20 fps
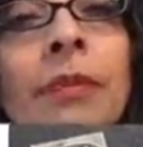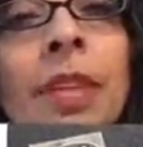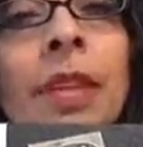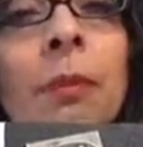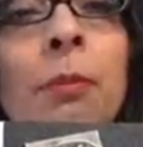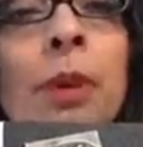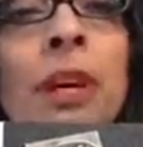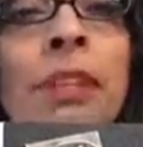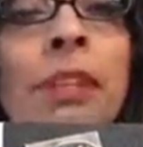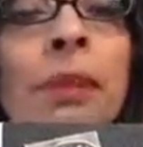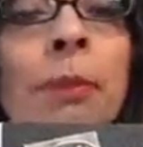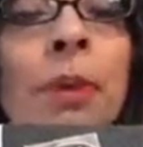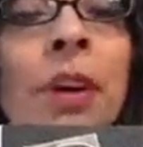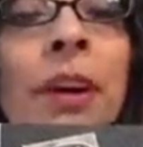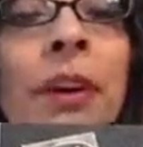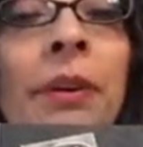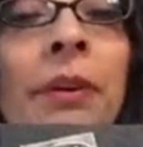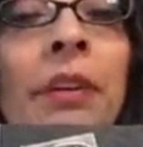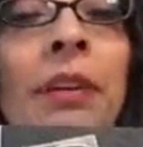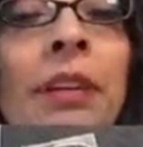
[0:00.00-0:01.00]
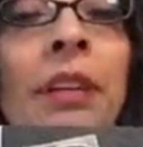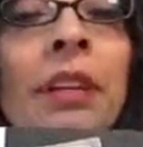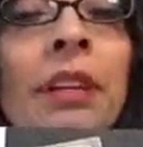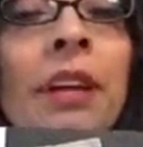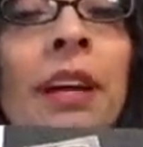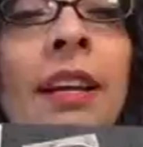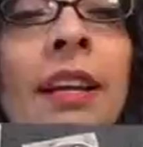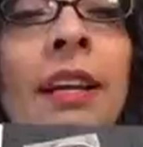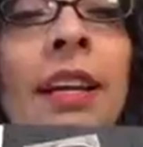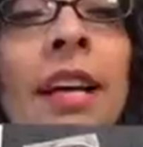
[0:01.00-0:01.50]
embossing powder,
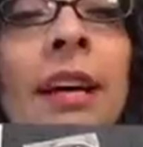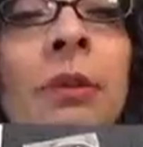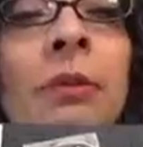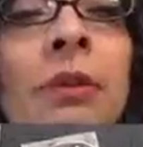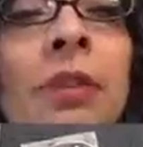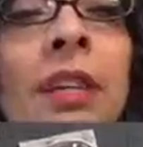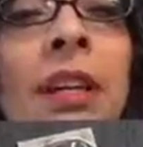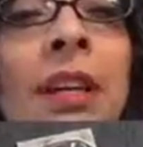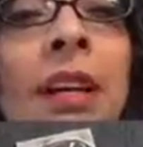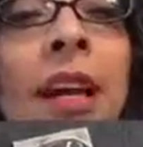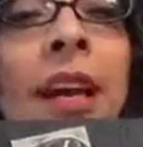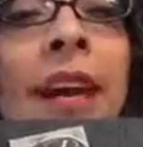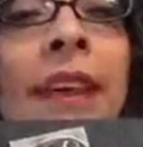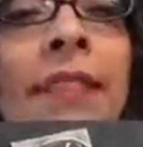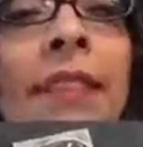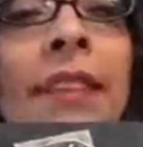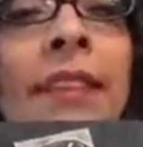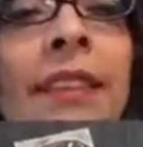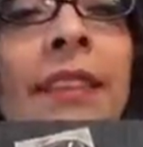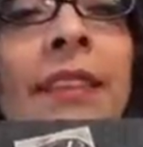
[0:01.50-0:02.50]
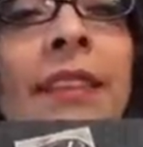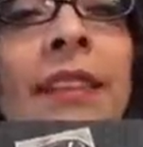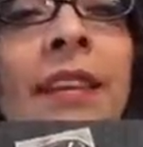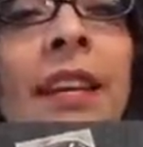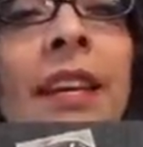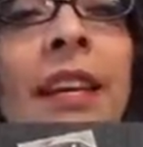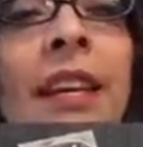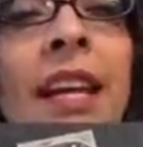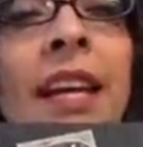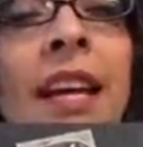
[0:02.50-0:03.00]
cut it out, and then this
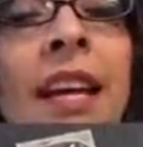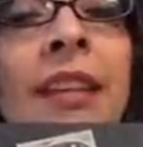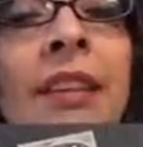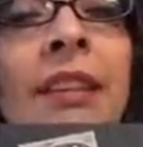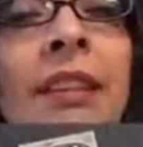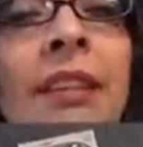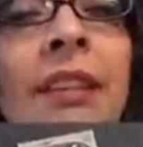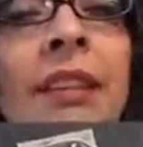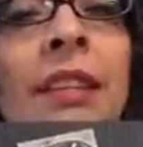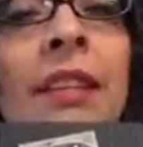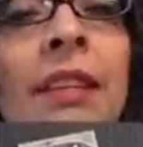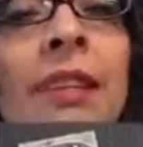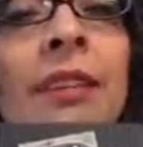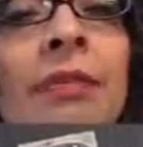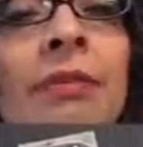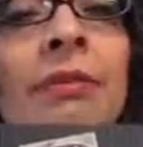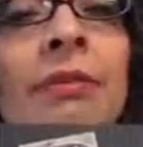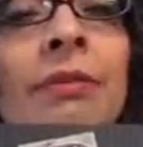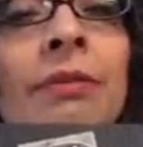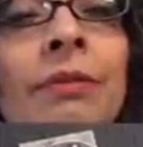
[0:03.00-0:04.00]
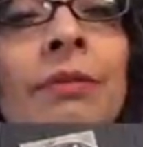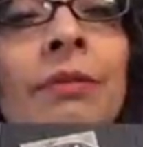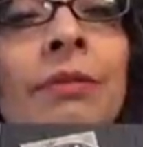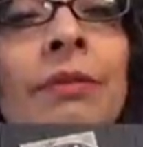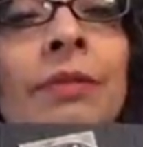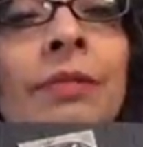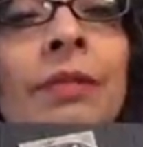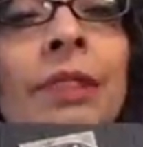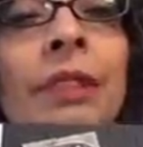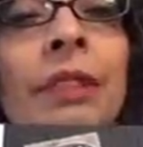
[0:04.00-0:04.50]
kind of had the
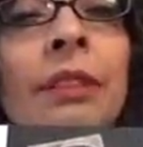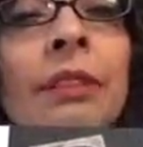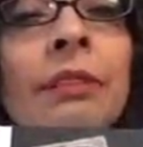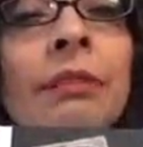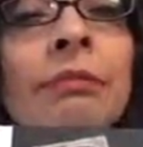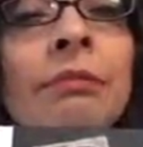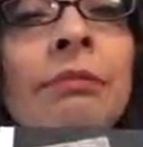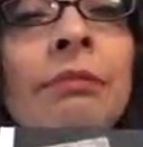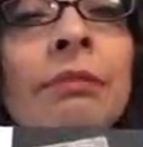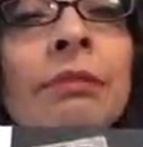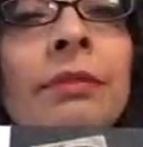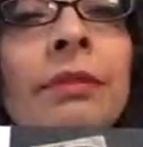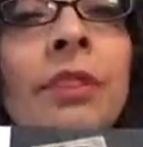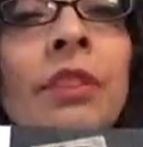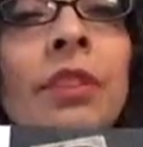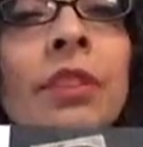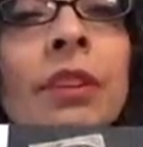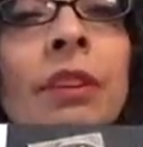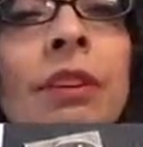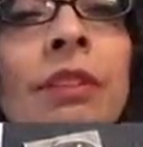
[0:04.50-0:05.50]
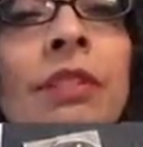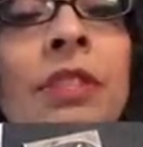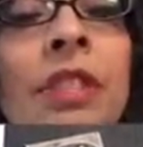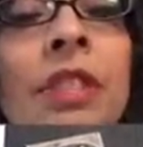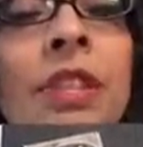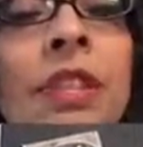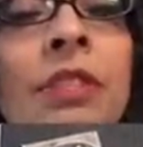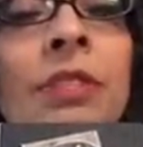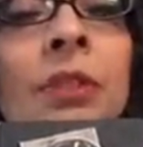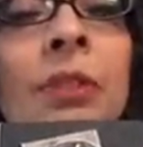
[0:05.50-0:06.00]
little stars
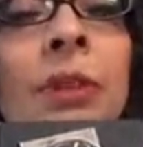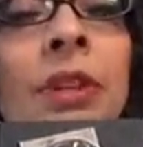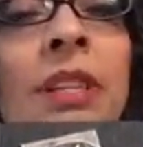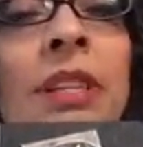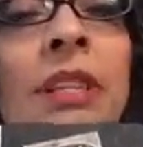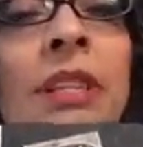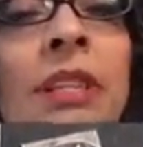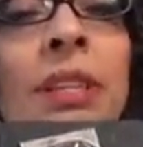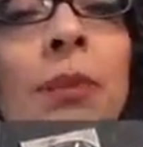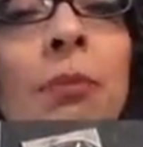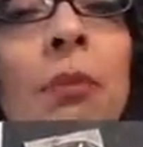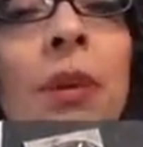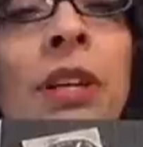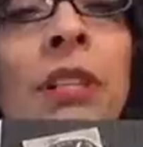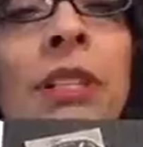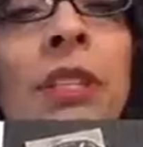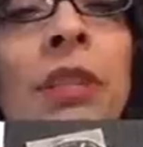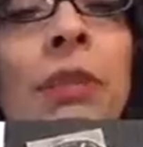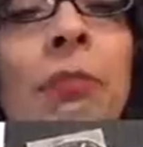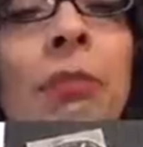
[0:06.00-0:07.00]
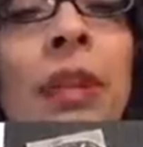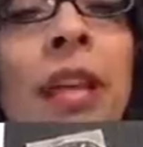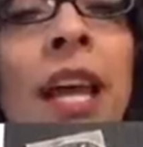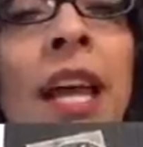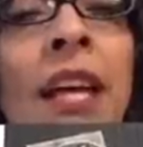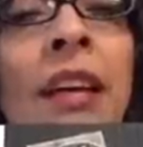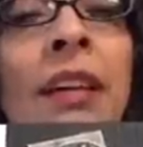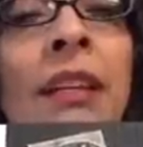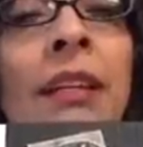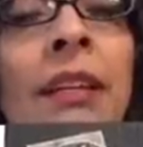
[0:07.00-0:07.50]
in it, so I did the embossing in
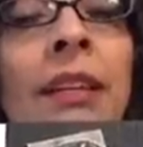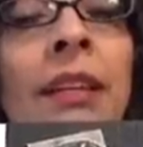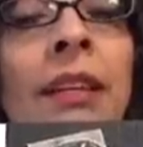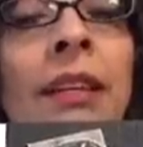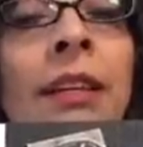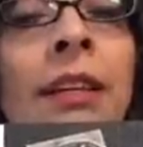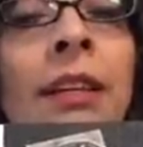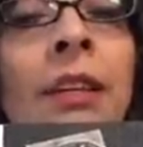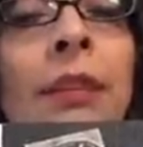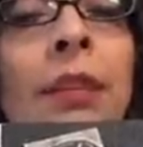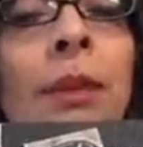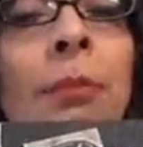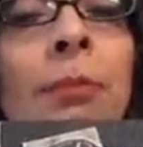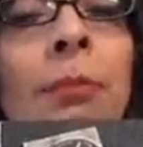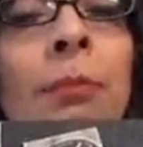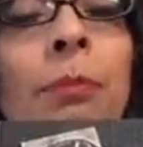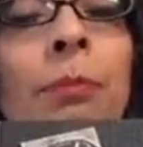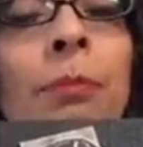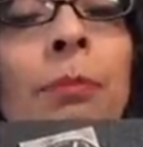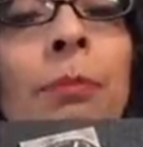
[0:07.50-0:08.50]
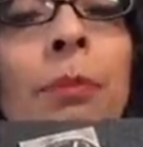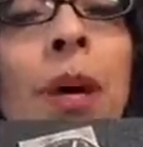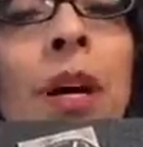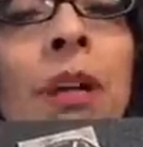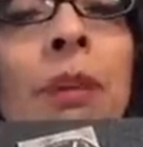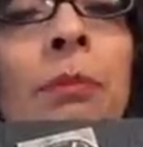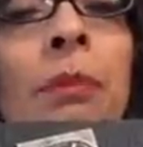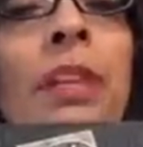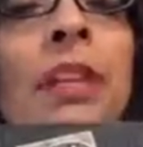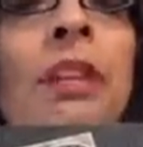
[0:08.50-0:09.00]
black, the
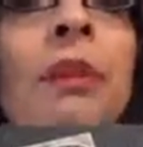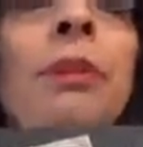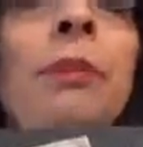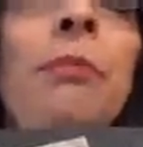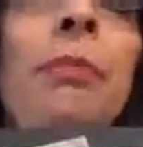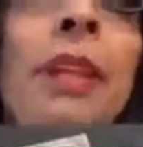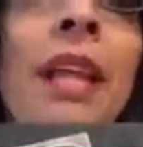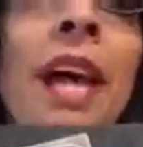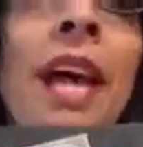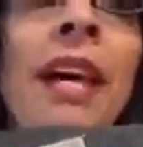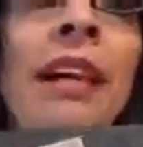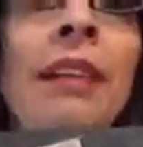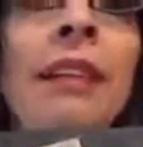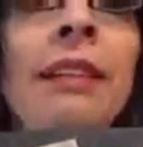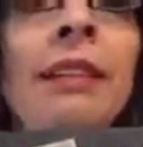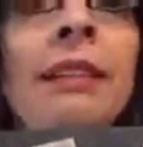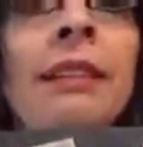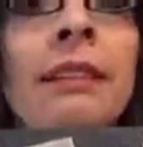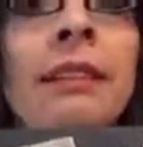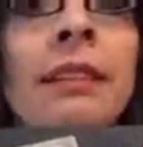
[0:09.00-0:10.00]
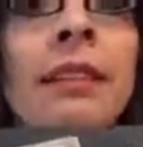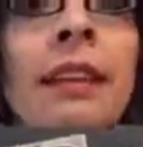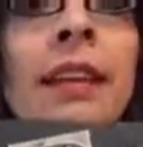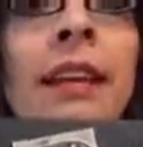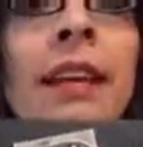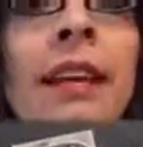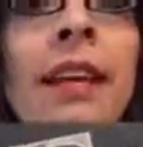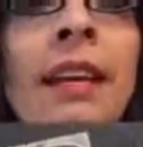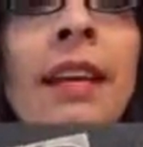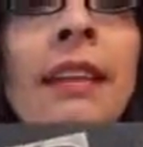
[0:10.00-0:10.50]
bottom layer in black,
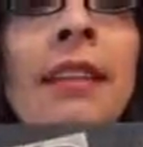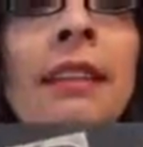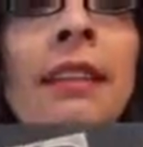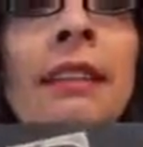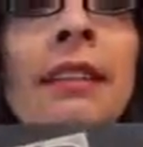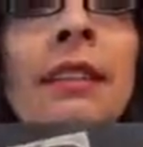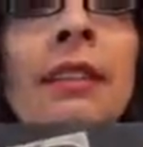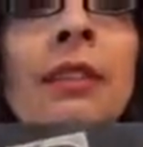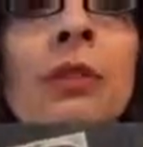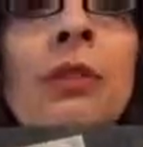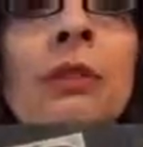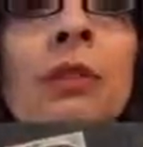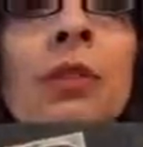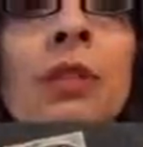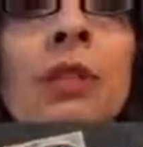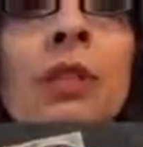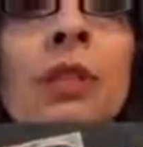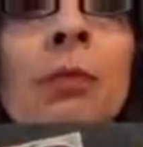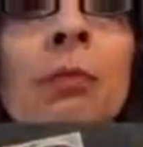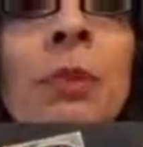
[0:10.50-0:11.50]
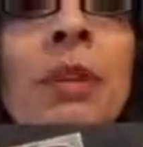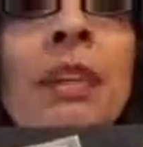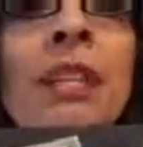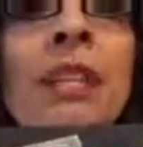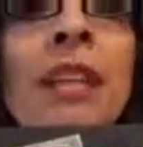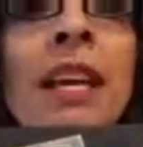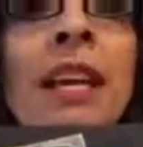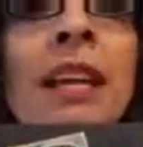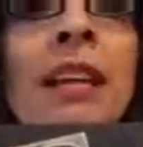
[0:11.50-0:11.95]
and this was just a piece I